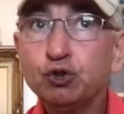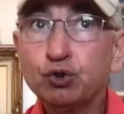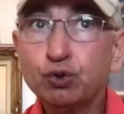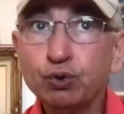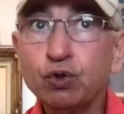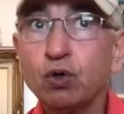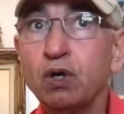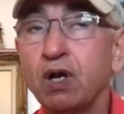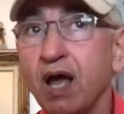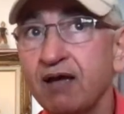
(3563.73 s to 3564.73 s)
to your
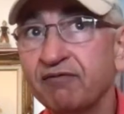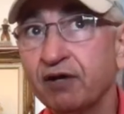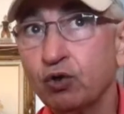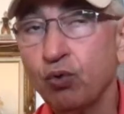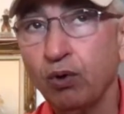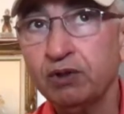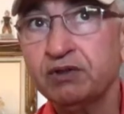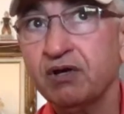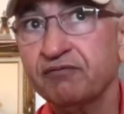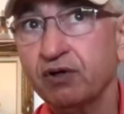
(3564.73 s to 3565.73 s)
life and
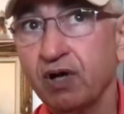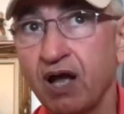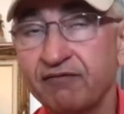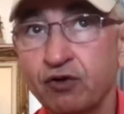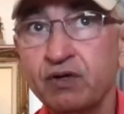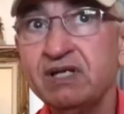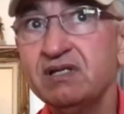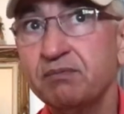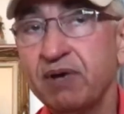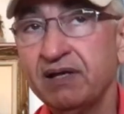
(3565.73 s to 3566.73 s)
quality of your life, your
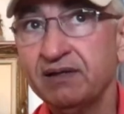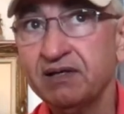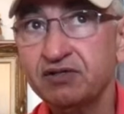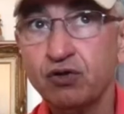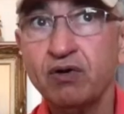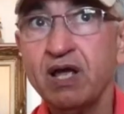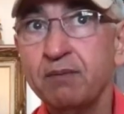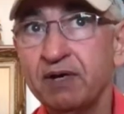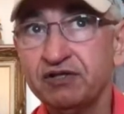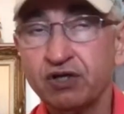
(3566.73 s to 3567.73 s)
independence, your
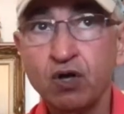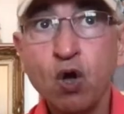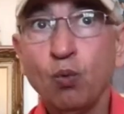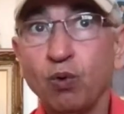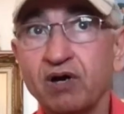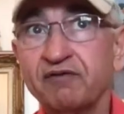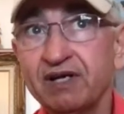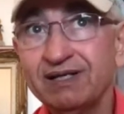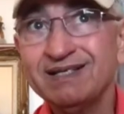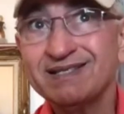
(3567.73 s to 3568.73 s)
image, and whatever
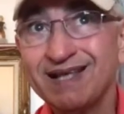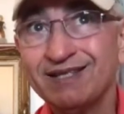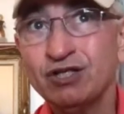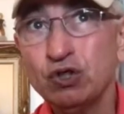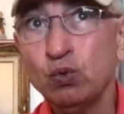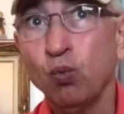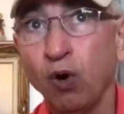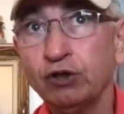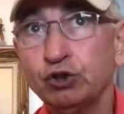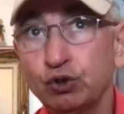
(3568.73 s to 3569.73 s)
it is that you
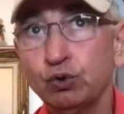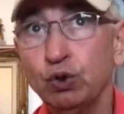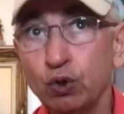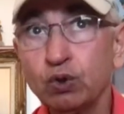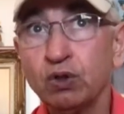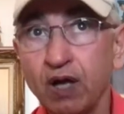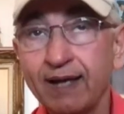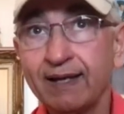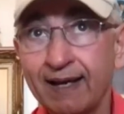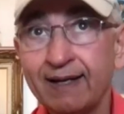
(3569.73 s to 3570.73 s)
want to look
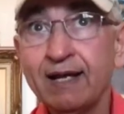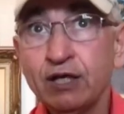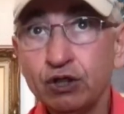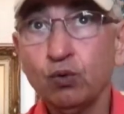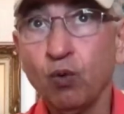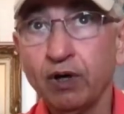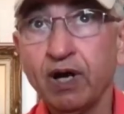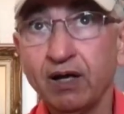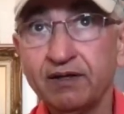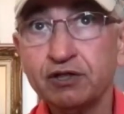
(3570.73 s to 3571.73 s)
like and you
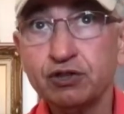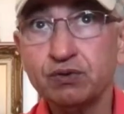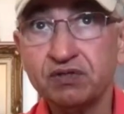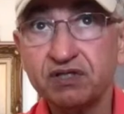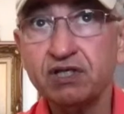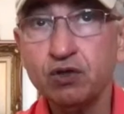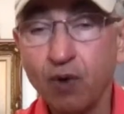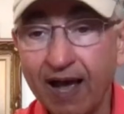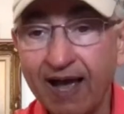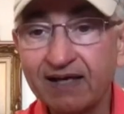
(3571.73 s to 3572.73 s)
want others to see
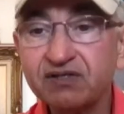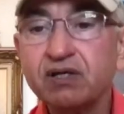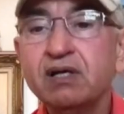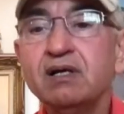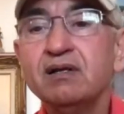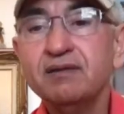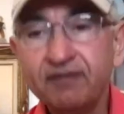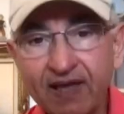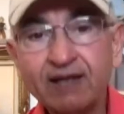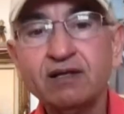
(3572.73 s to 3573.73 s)
you as,
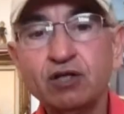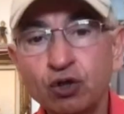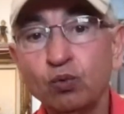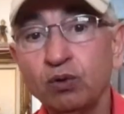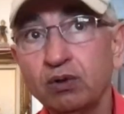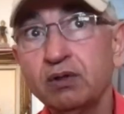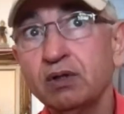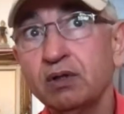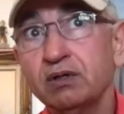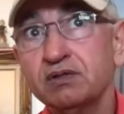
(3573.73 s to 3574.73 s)
then you will
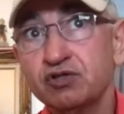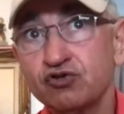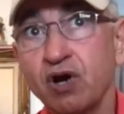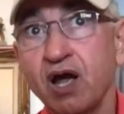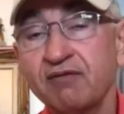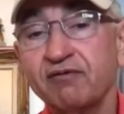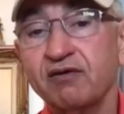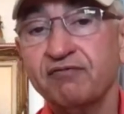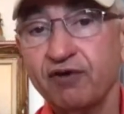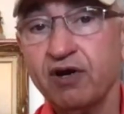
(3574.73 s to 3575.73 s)
strive
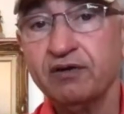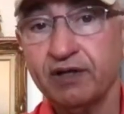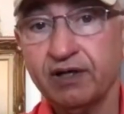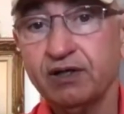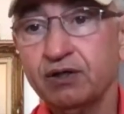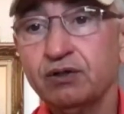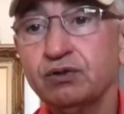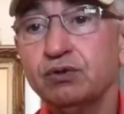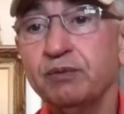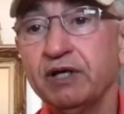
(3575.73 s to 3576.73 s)
further
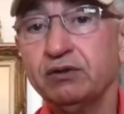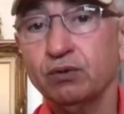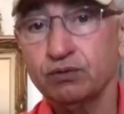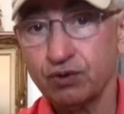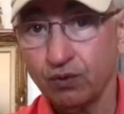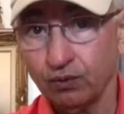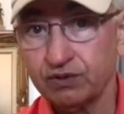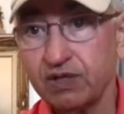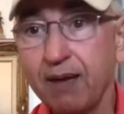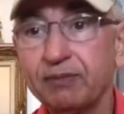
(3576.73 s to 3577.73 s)
to make those
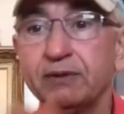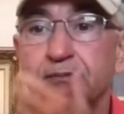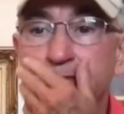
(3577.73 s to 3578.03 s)
goals happen.